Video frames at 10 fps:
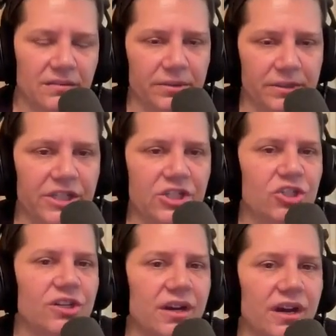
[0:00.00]

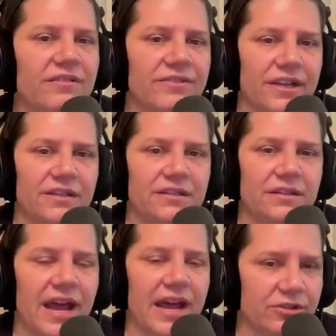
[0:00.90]
completion of
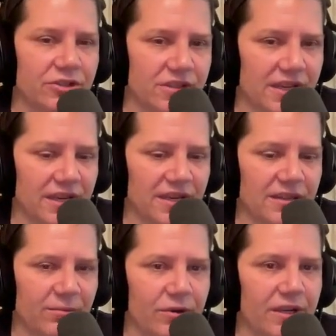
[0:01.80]
it. I was just getting
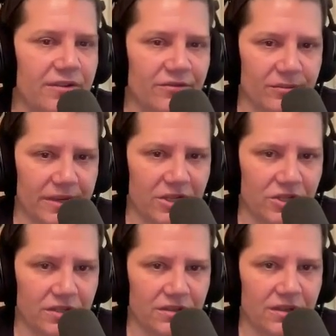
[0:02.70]
the
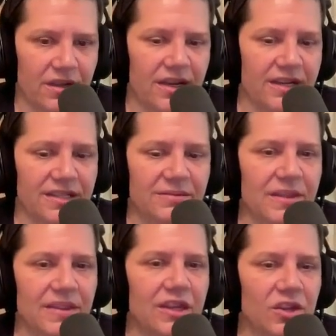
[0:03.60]
pre-information. And it doesn't
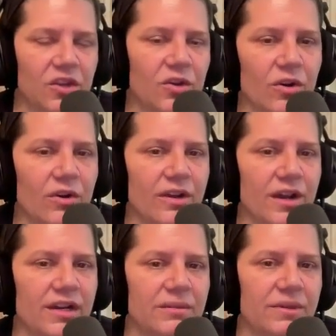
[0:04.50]
mean that you're
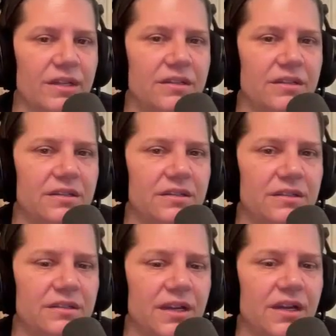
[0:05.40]
not going to be
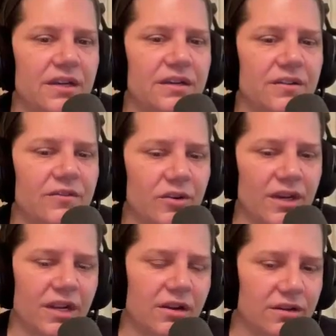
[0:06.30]
done if you're
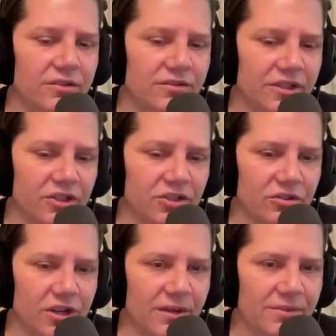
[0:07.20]
getting called to finish
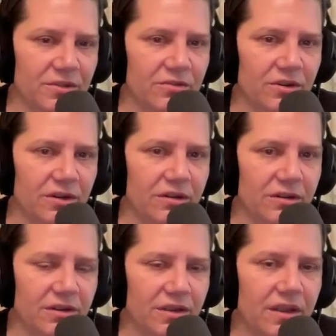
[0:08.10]
your job
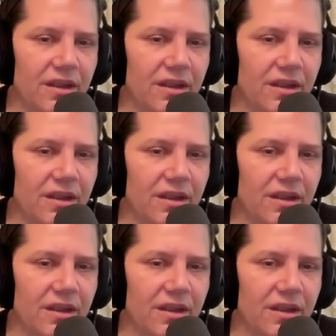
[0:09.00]
sooner,